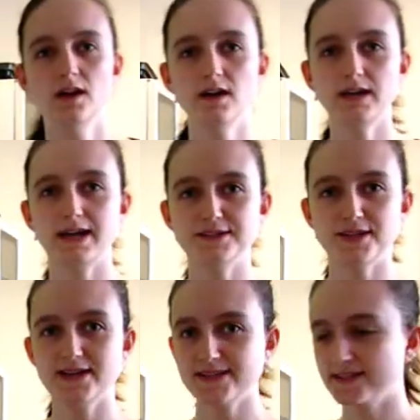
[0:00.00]
Okay, so
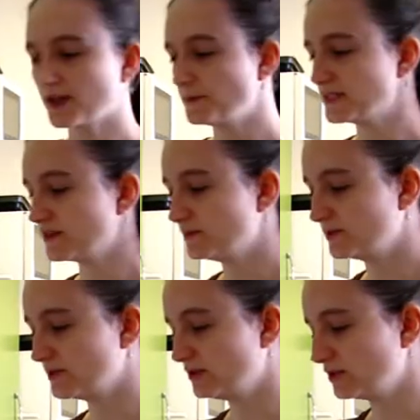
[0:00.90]
as it's coming to the
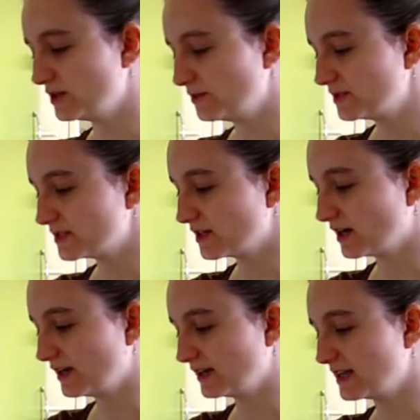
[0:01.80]
boil, you want to
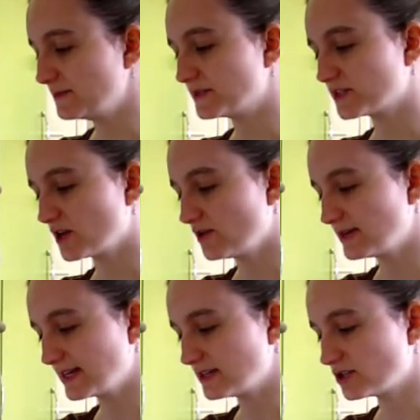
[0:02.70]
kind of keep
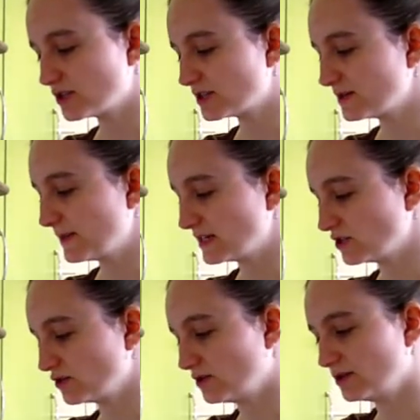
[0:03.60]
stirring it just to make
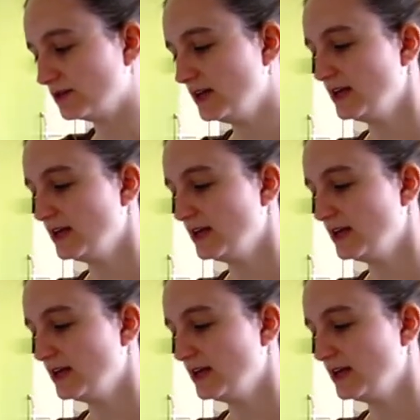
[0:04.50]
sure